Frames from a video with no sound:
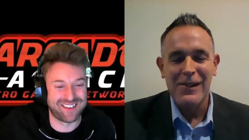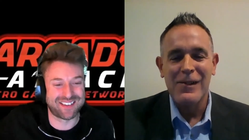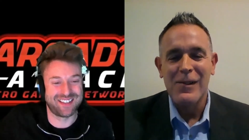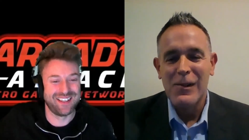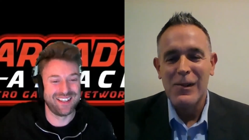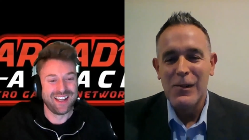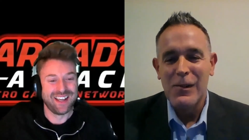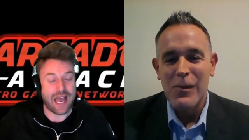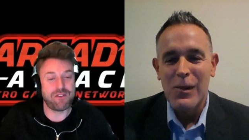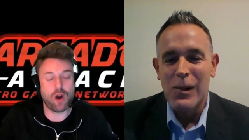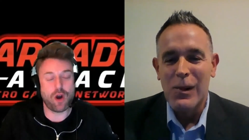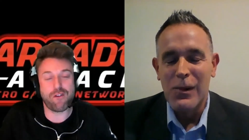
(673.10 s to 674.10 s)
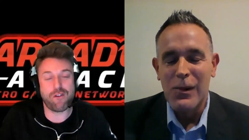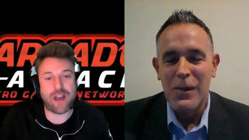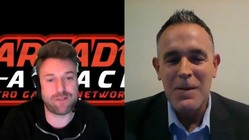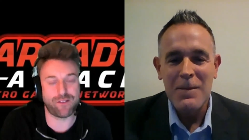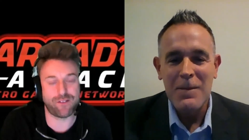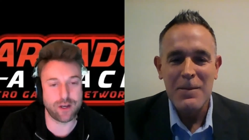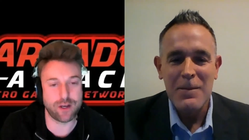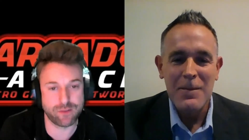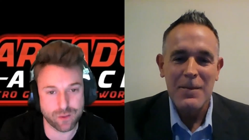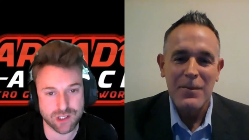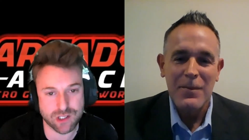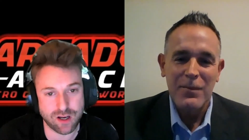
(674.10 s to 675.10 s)
Speaker 1: answer. Have you got a favorite film of
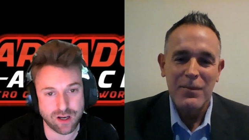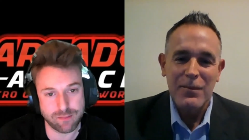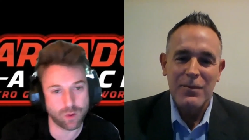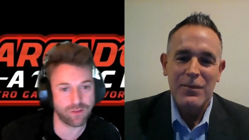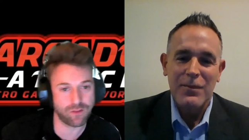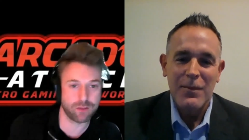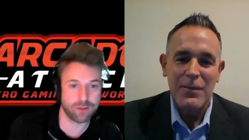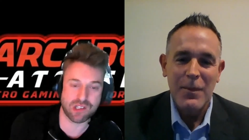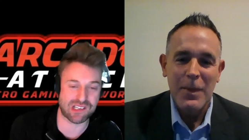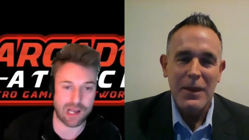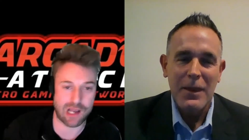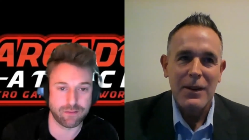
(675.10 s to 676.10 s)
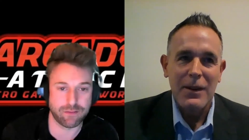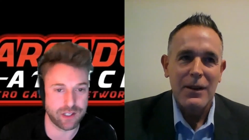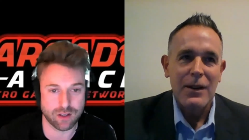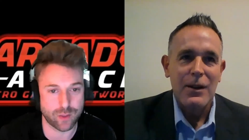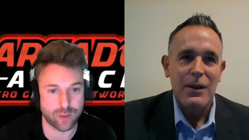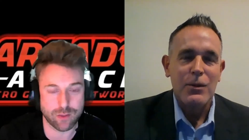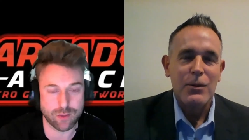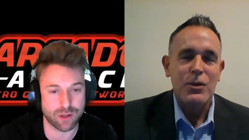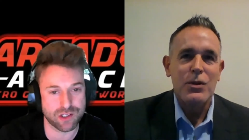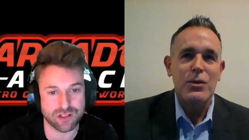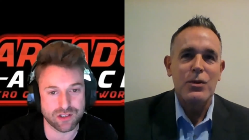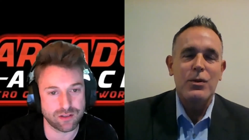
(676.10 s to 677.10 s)
all time? One film you just love and you could
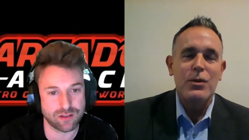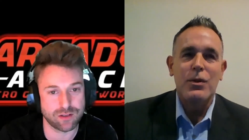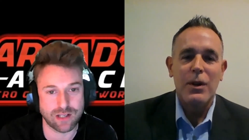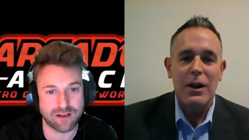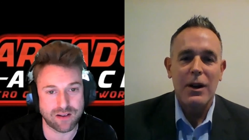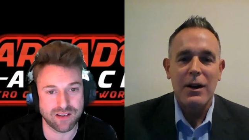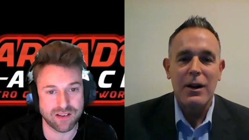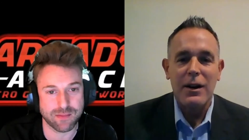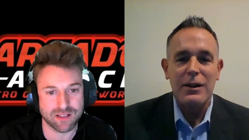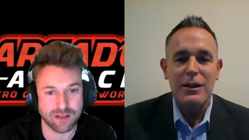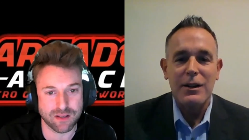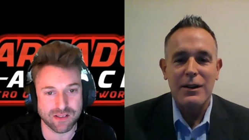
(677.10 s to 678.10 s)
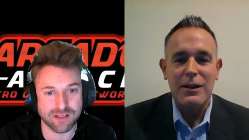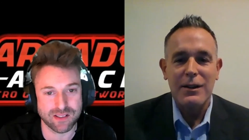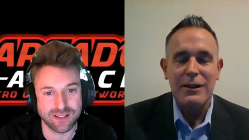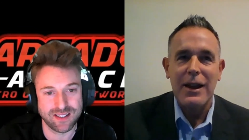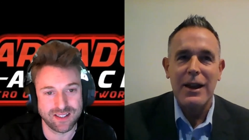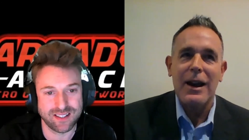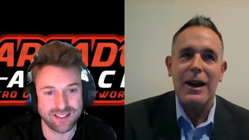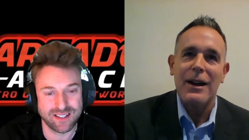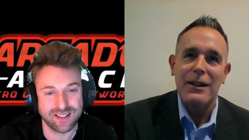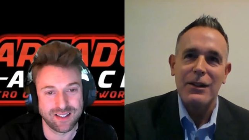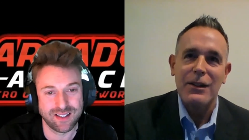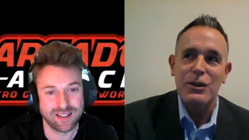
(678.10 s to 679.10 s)
rewatch? Uh,
Speaker 2: yeah,
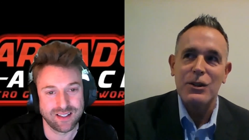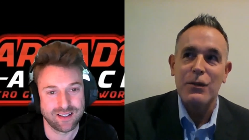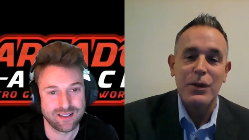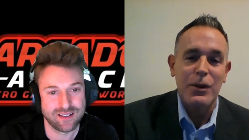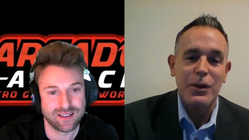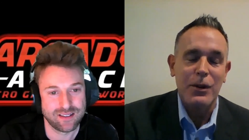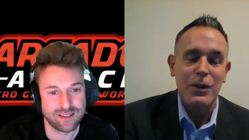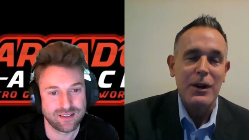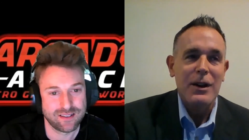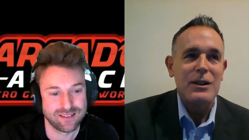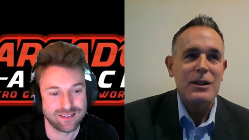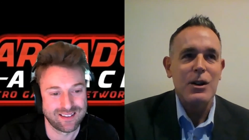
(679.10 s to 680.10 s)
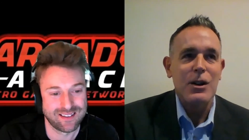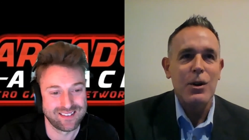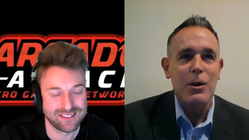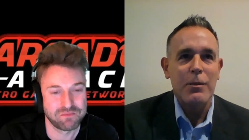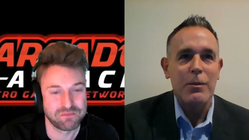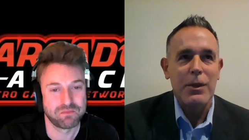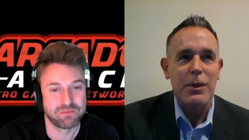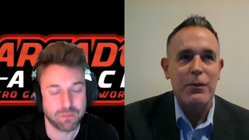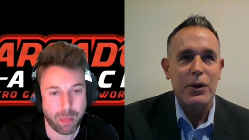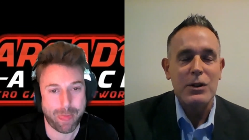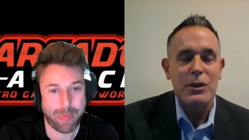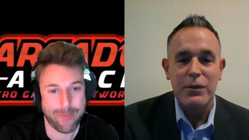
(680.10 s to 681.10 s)
there's a few. So the
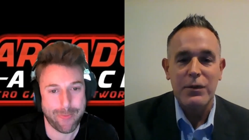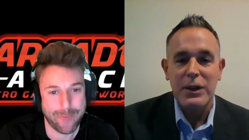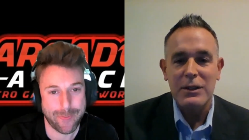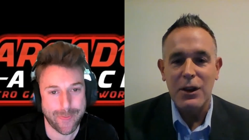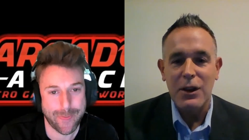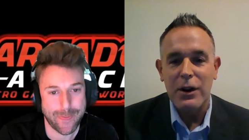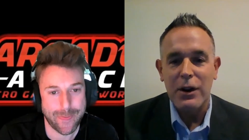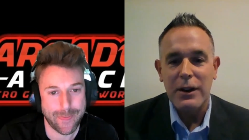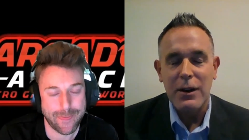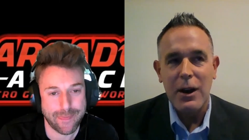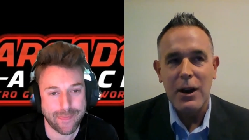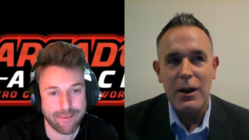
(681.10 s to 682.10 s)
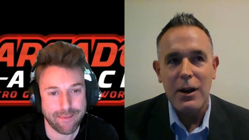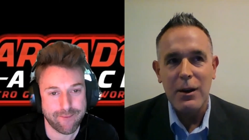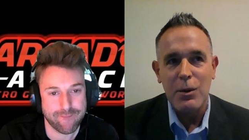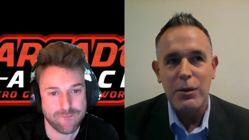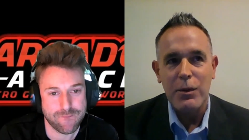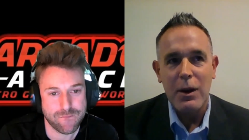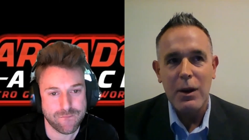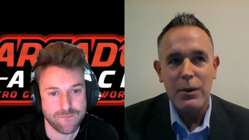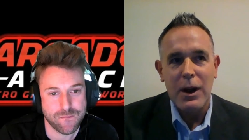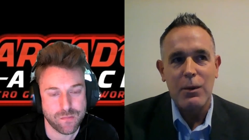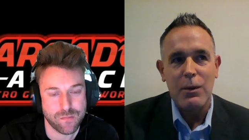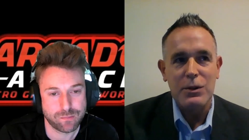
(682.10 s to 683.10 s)
first VCR uh, movie I ever
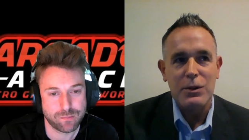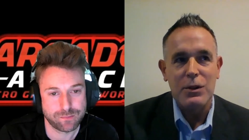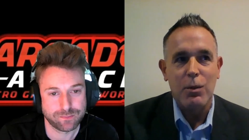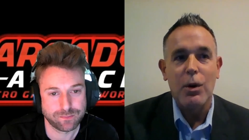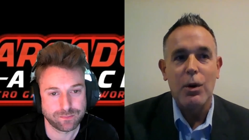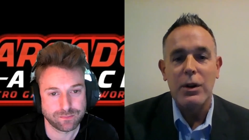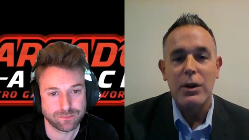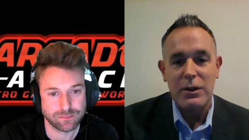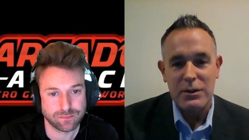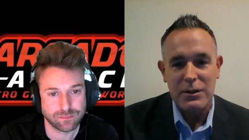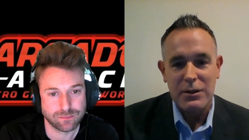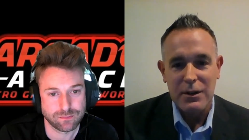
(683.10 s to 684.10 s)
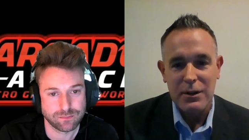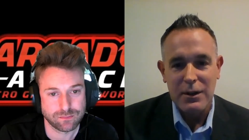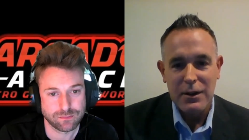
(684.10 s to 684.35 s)
got was The Warriors.